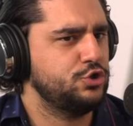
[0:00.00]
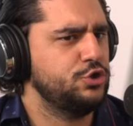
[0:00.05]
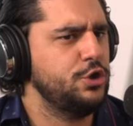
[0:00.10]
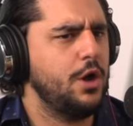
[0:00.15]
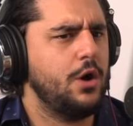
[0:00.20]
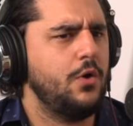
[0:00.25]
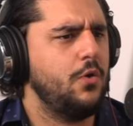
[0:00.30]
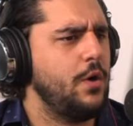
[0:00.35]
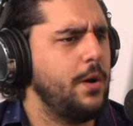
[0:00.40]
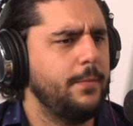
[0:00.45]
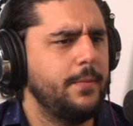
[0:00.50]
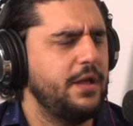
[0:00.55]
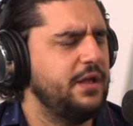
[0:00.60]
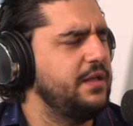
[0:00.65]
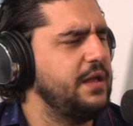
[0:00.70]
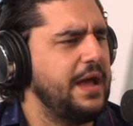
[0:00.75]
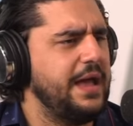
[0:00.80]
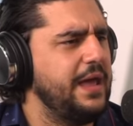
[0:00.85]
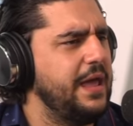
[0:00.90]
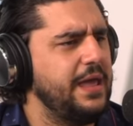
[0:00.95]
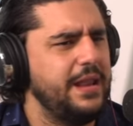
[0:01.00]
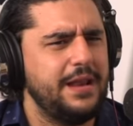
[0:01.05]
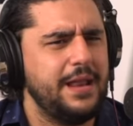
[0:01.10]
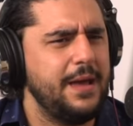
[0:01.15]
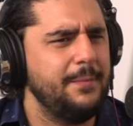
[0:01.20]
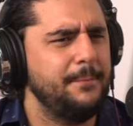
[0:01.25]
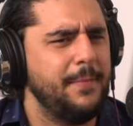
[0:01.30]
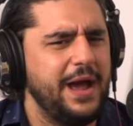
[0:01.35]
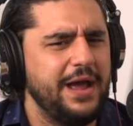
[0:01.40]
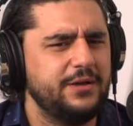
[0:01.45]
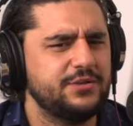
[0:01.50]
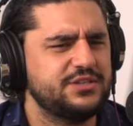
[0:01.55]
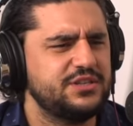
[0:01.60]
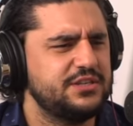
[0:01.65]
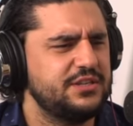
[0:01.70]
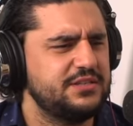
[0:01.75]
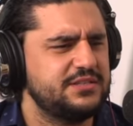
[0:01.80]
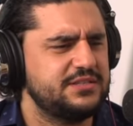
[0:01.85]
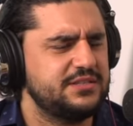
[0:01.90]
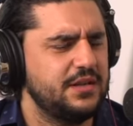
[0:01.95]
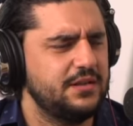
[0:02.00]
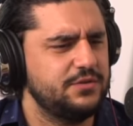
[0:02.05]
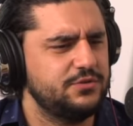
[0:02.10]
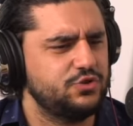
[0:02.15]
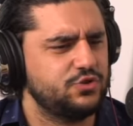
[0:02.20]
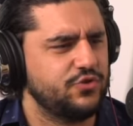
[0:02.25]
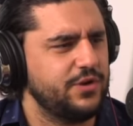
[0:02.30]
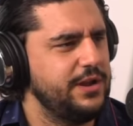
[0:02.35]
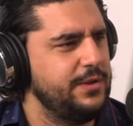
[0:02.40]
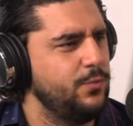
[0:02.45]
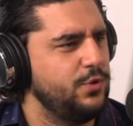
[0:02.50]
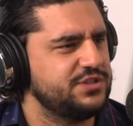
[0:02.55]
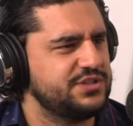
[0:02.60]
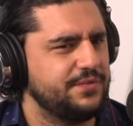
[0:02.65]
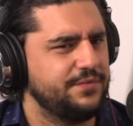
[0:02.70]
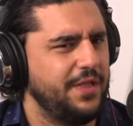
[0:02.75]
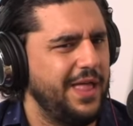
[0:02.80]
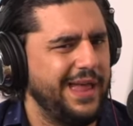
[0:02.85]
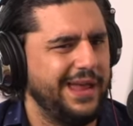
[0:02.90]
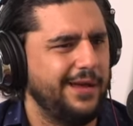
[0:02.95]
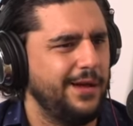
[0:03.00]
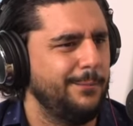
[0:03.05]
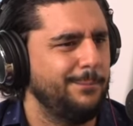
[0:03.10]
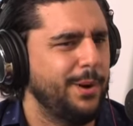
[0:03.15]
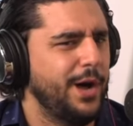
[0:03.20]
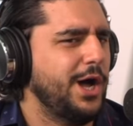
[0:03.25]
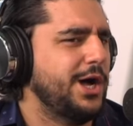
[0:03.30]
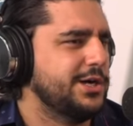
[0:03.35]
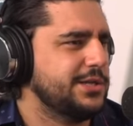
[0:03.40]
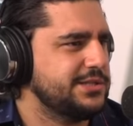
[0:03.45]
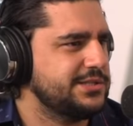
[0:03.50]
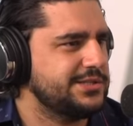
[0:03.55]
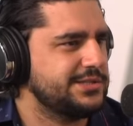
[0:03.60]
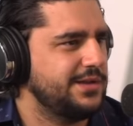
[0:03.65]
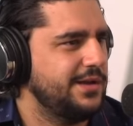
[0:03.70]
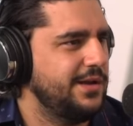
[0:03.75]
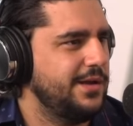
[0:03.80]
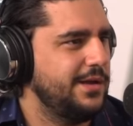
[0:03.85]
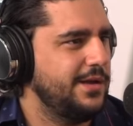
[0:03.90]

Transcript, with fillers: No, it, I, and and Miles's dream was of like bugs,